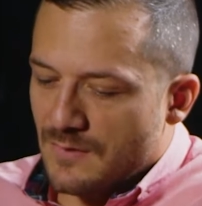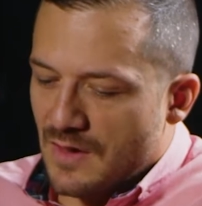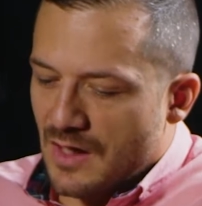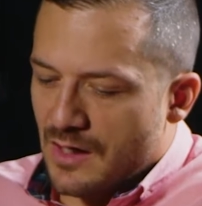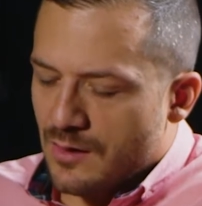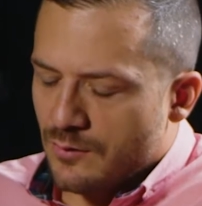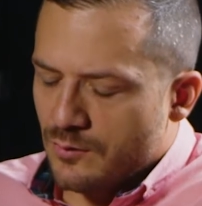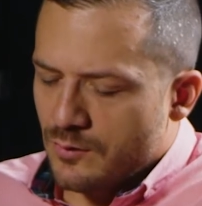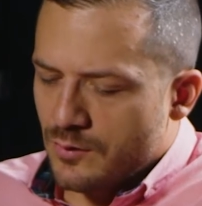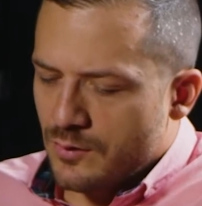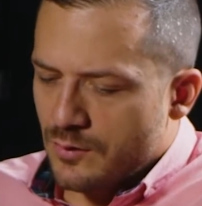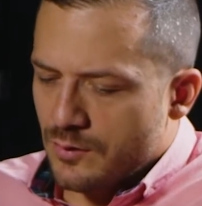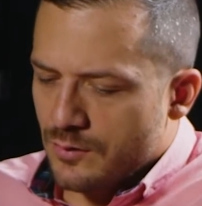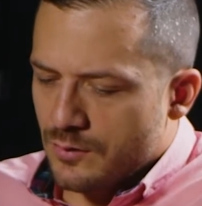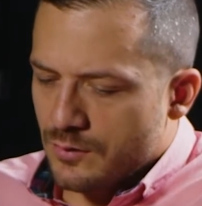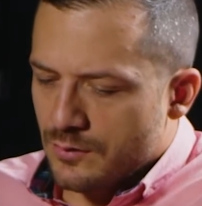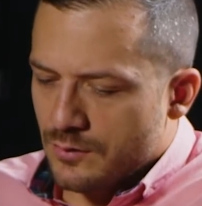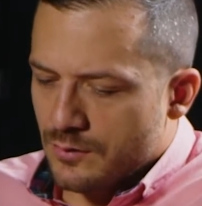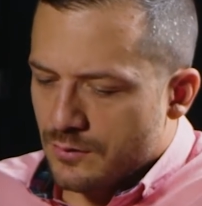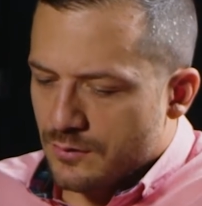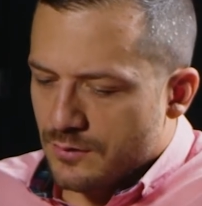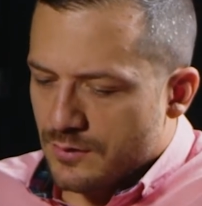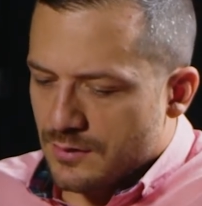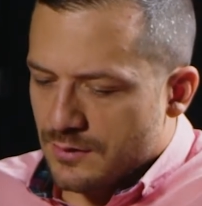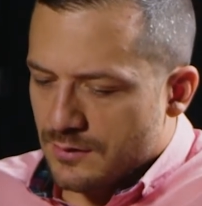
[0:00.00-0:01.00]
How do
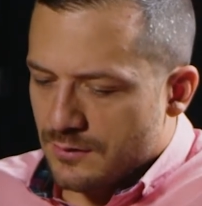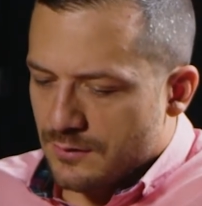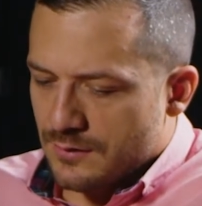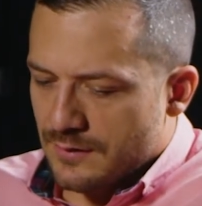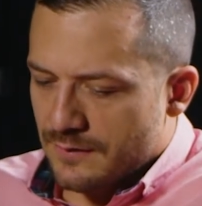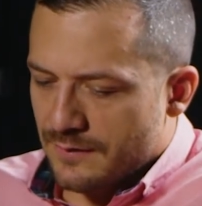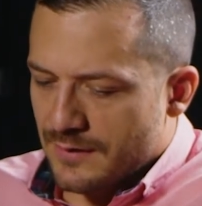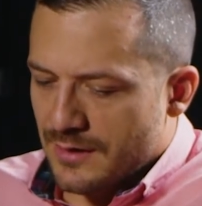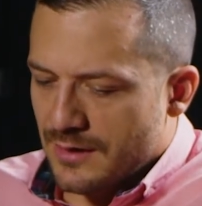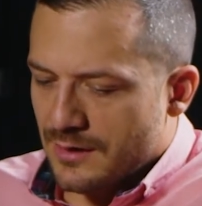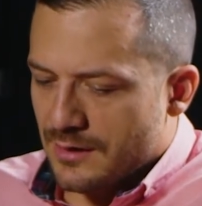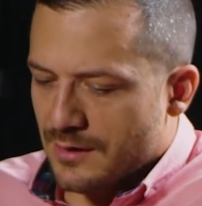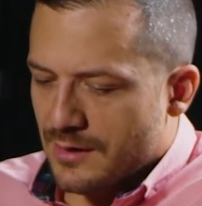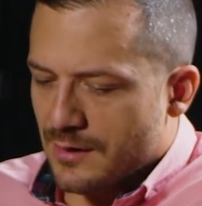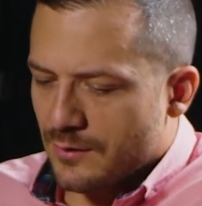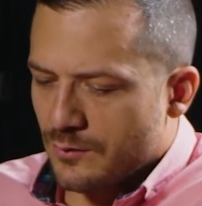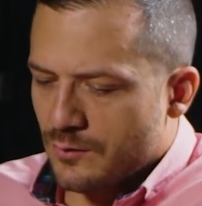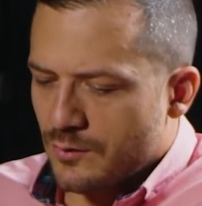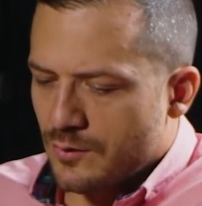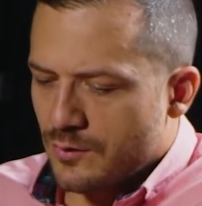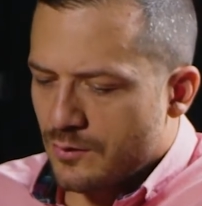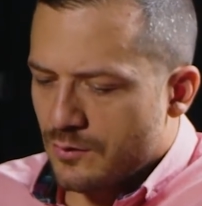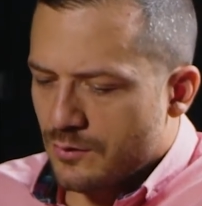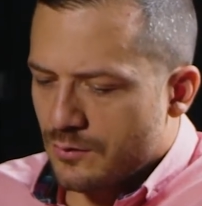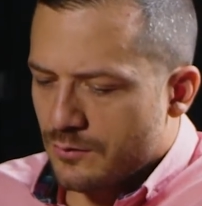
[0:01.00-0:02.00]
you, Evelina, how
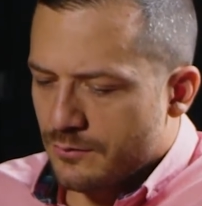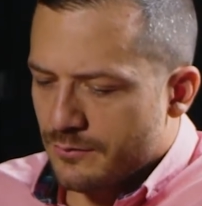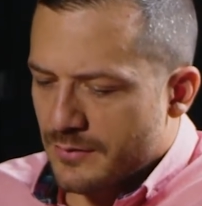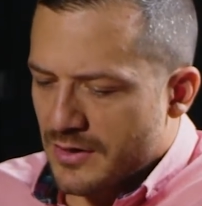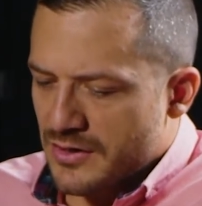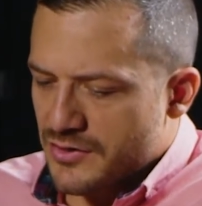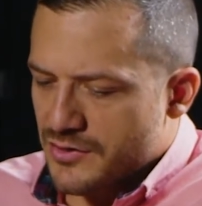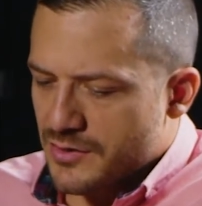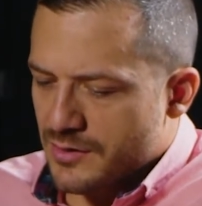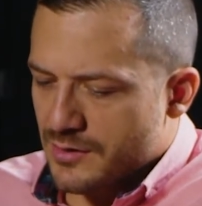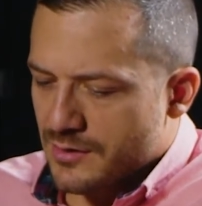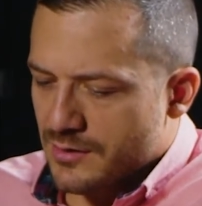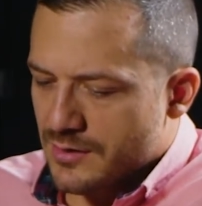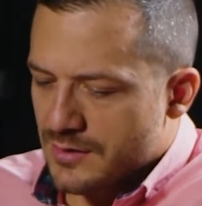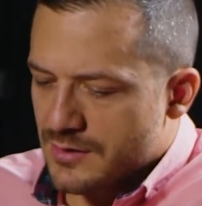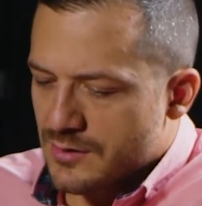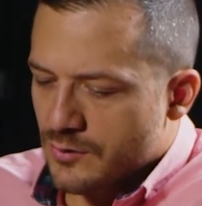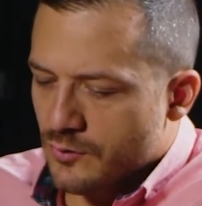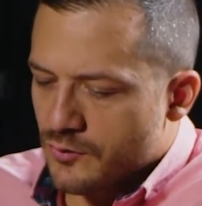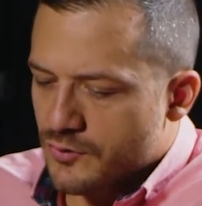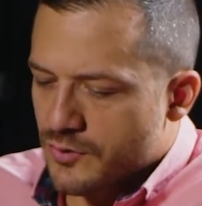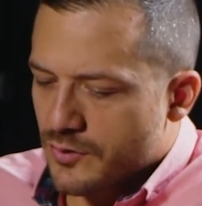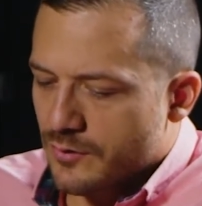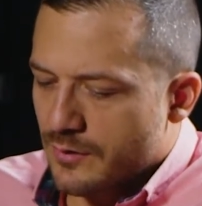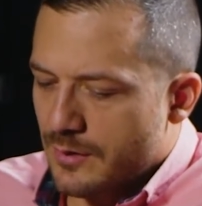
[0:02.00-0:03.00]
do you measure the
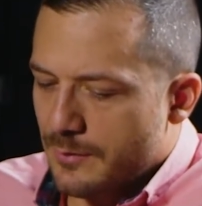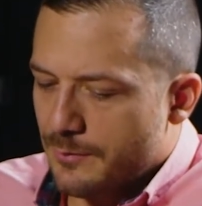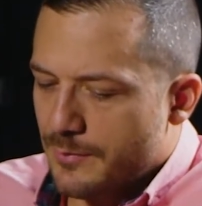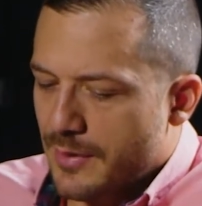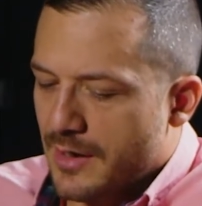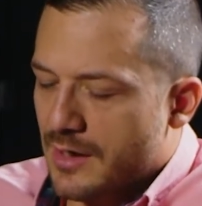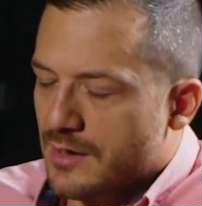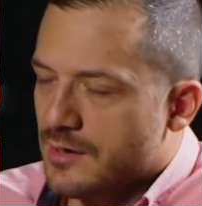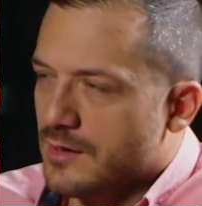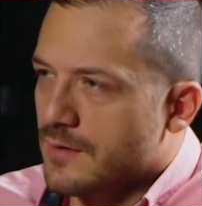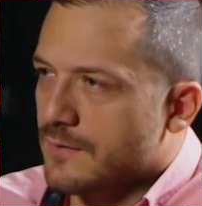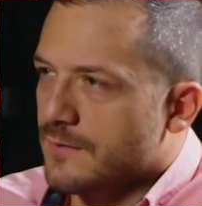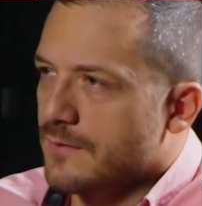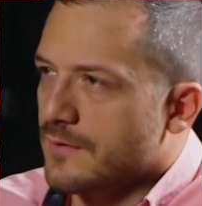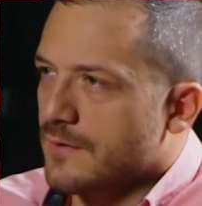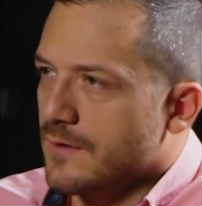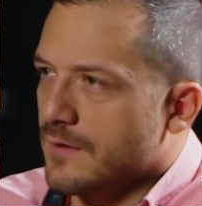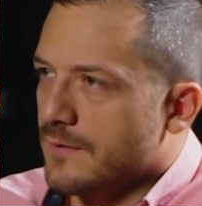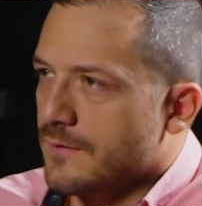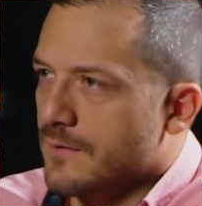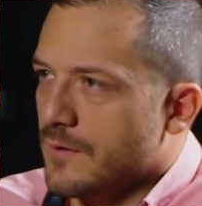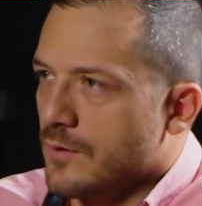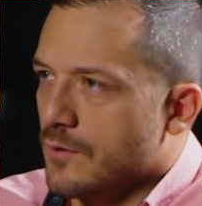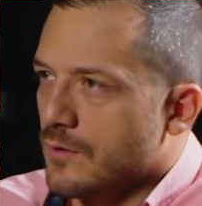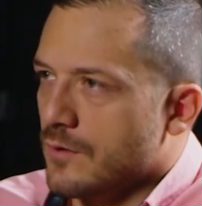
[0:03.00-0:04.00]
social impact
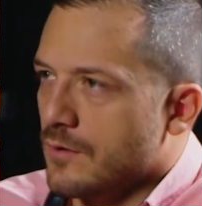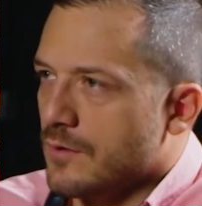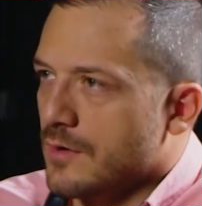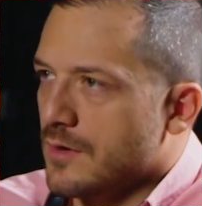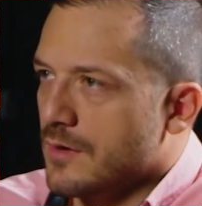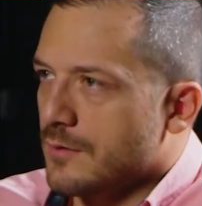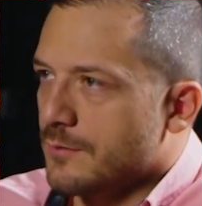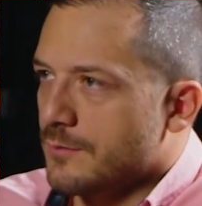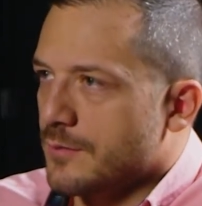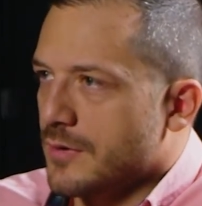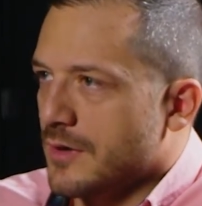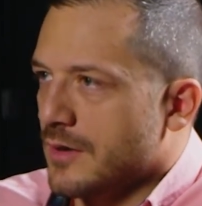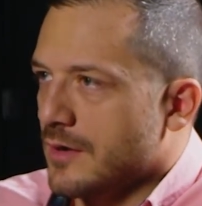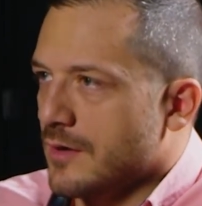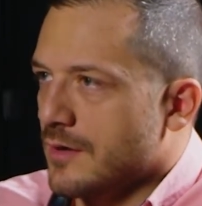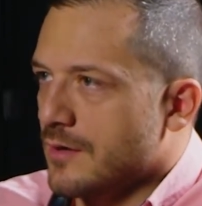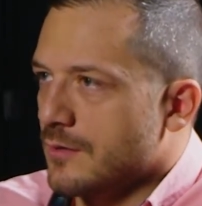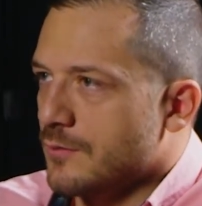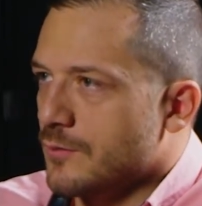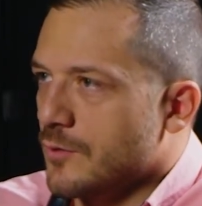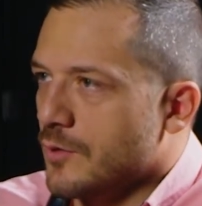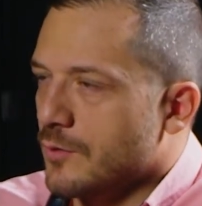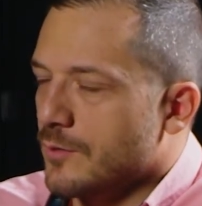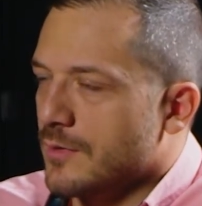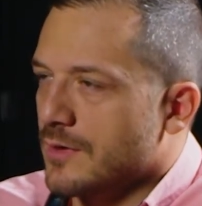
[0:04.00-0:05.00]
of your company at
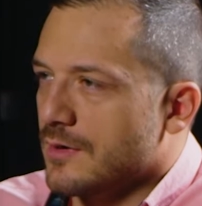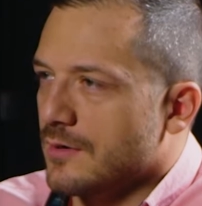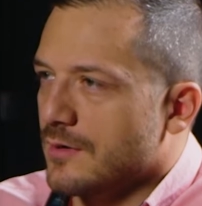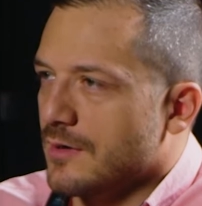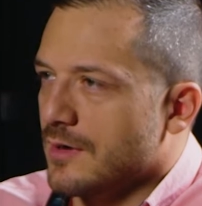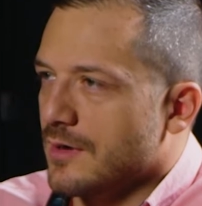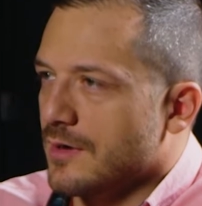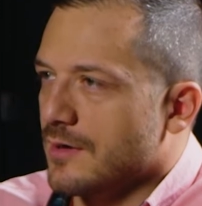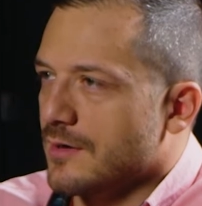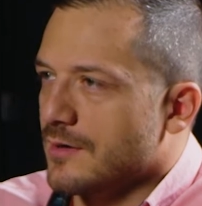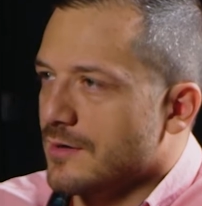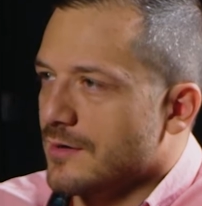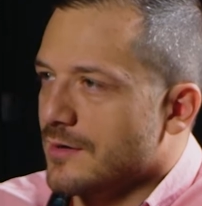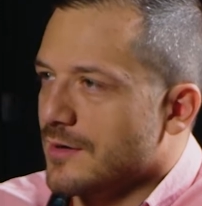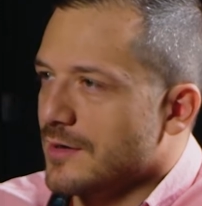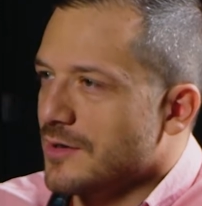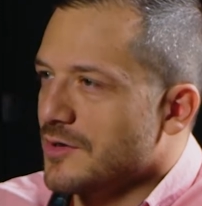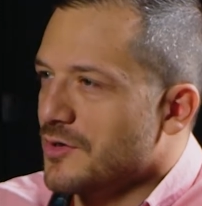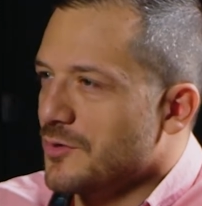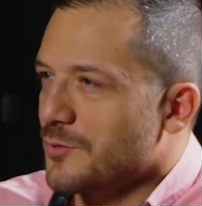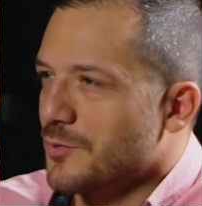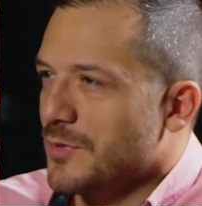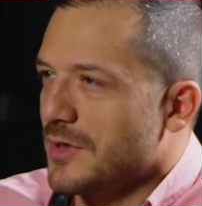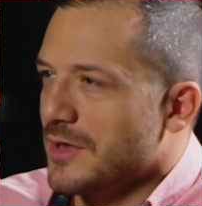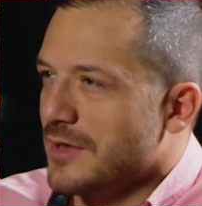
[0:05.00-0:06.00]
the moment, like
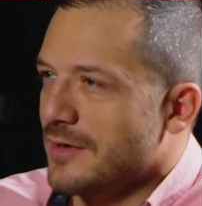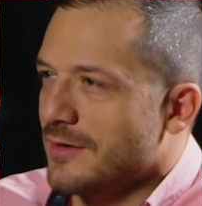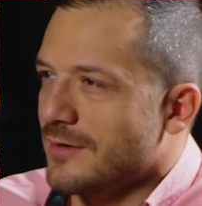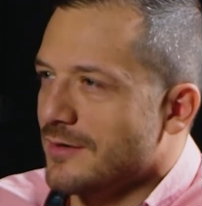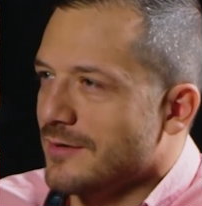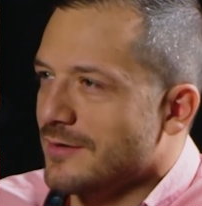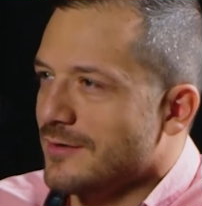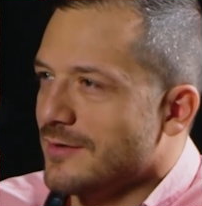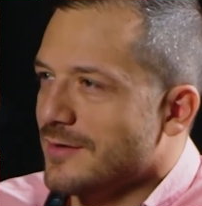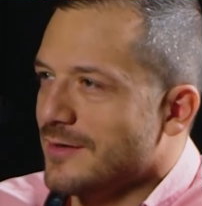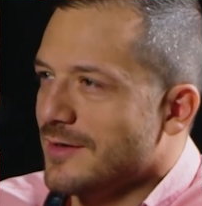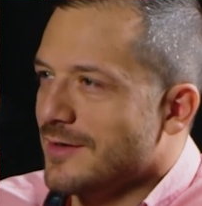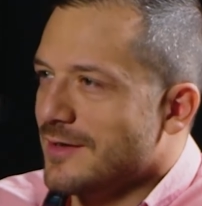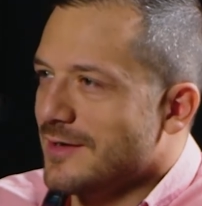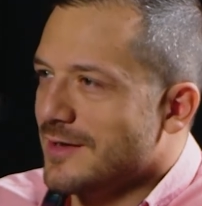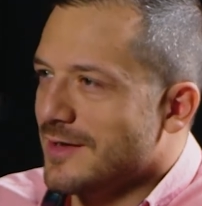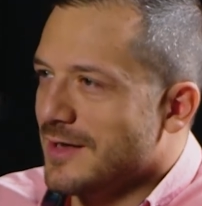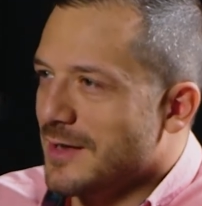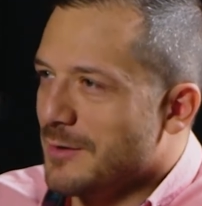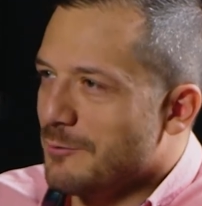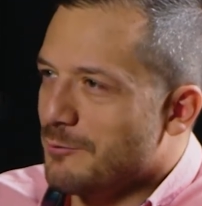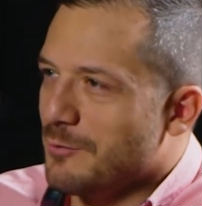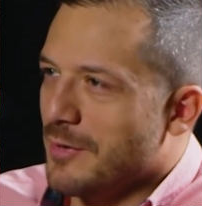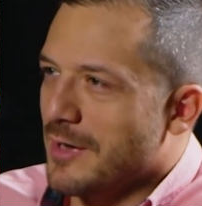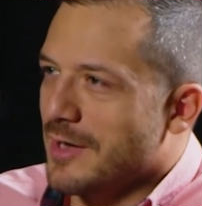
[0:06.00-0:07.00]
Kinderpedia,
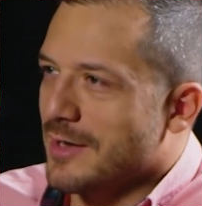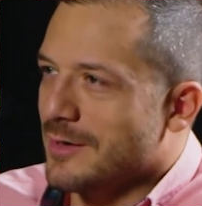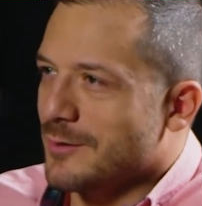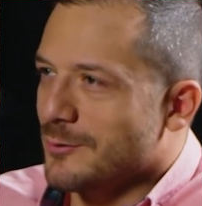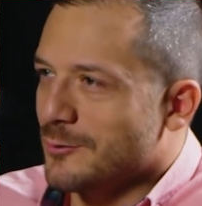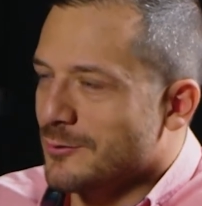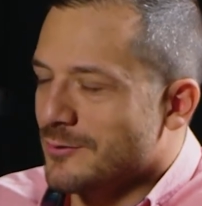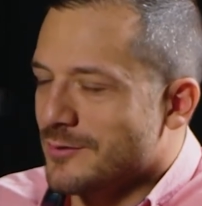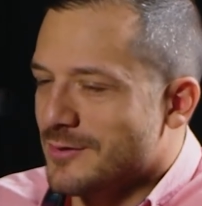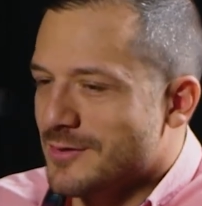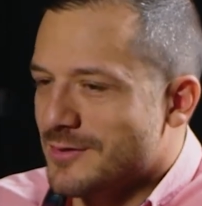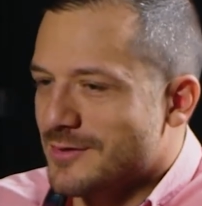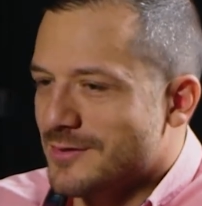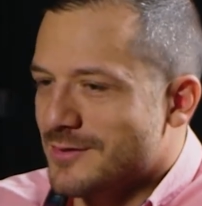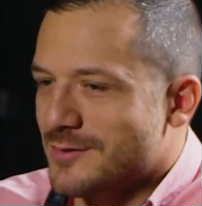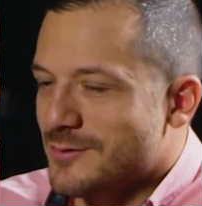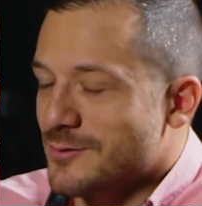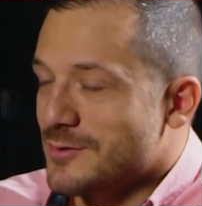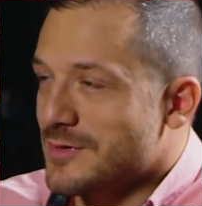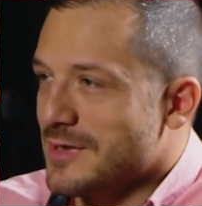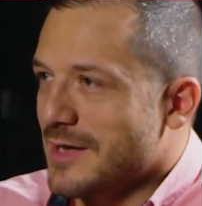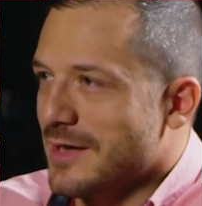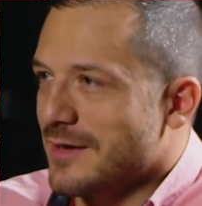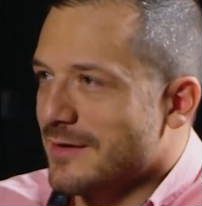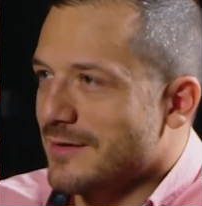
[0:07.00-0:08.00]
impact on the
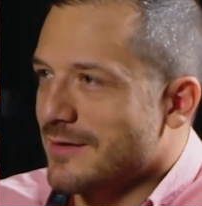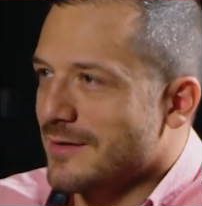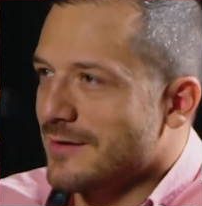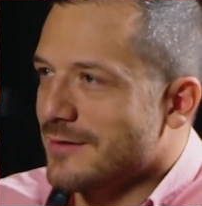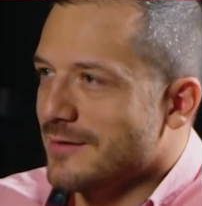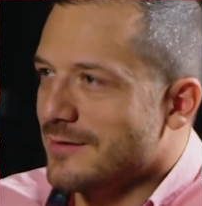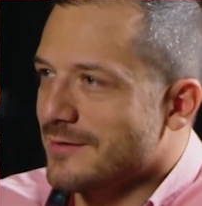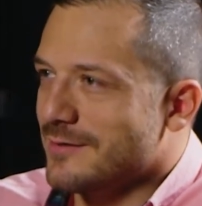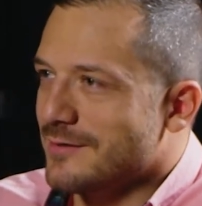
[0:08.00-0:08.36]
society